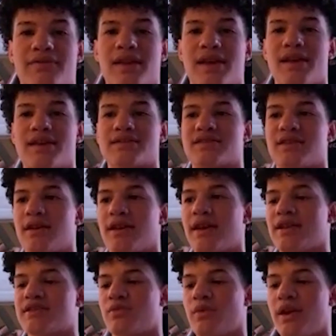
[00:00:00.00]
things to
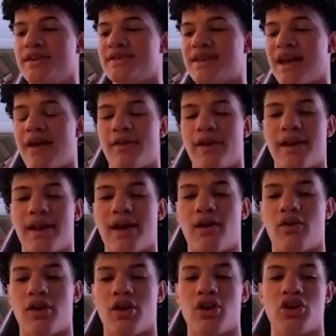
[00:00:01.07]
get to where he's at right
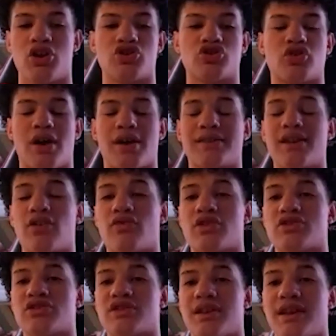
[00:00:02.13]
now. So I think
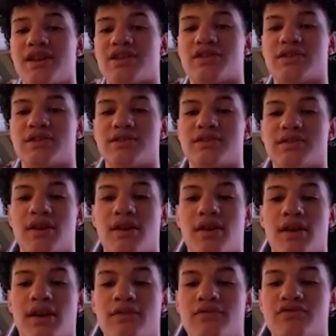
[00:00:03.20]
Richardson Hitchens
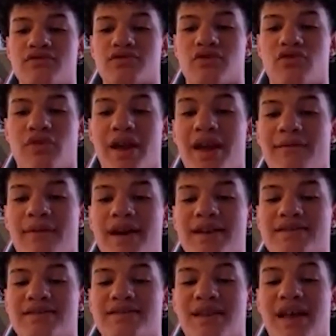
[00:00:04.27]
gives great
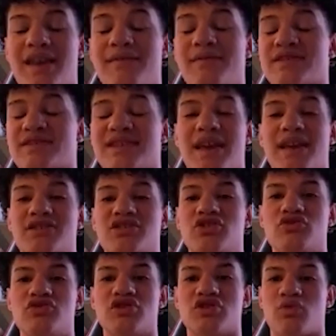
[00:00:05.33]
advice. Not even saying it
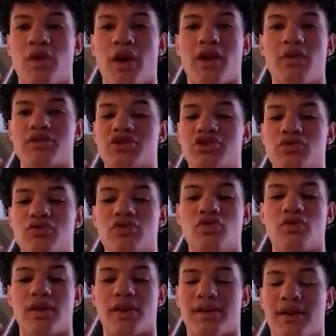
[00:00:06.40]
to you, just working with you,
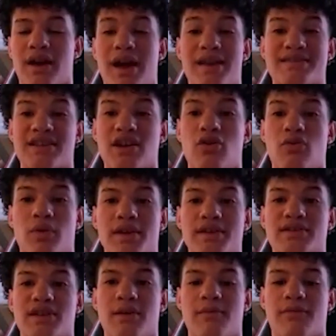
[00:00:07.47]
you can kind of tell where
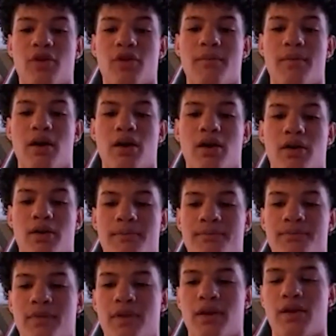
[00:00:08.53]
he's coming from. Um,
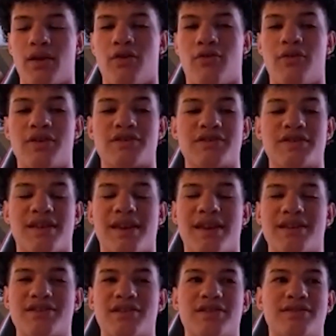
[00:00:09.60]
Richardson
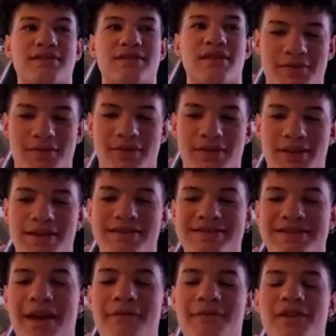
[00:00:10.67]
Hitchens, he's
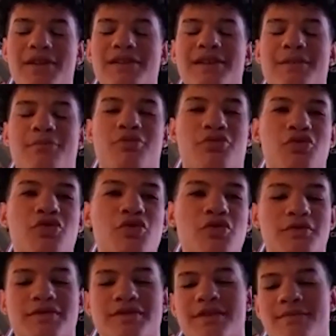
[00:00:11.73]
definitely
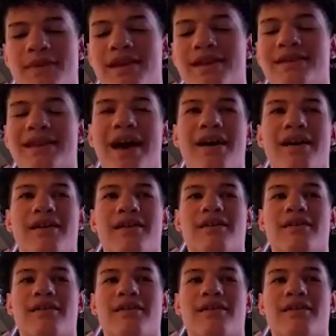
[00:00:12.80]
proved to me that